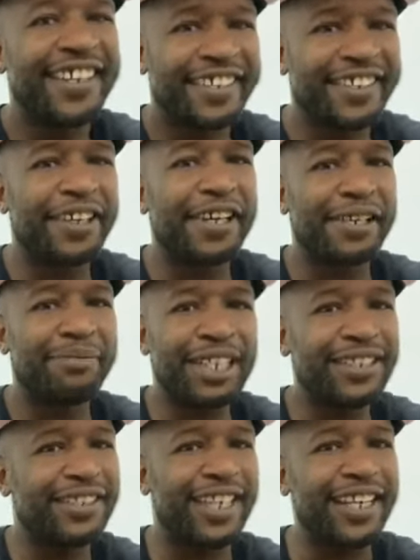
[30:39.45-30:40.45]
You know what I
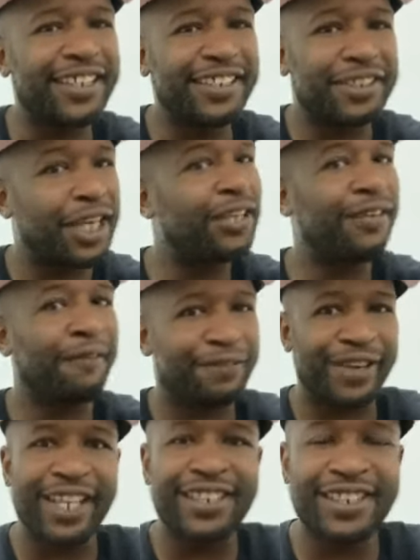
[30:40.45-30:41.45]
mean? Jason
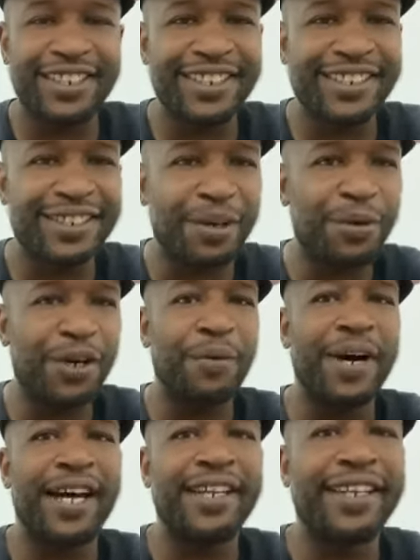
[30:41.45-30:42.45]
Frazier is a
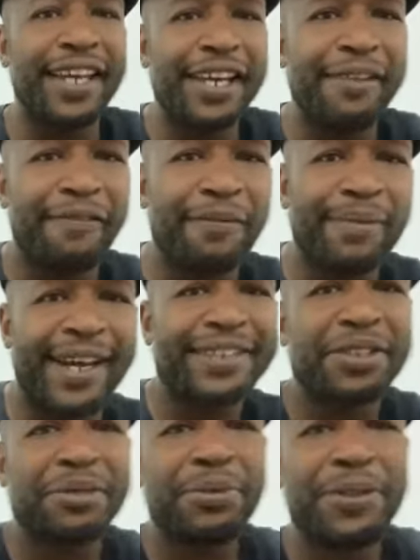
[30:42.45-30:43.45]
worldwide name for
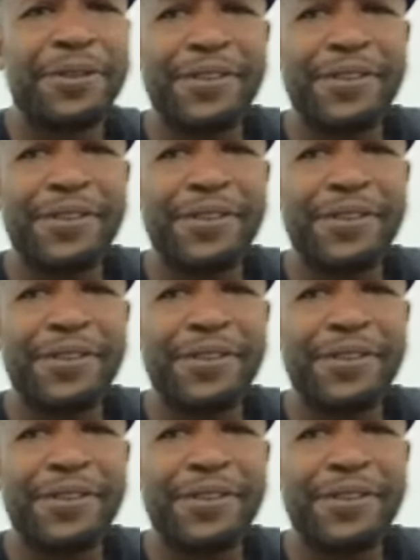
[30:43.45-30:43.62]
basketball.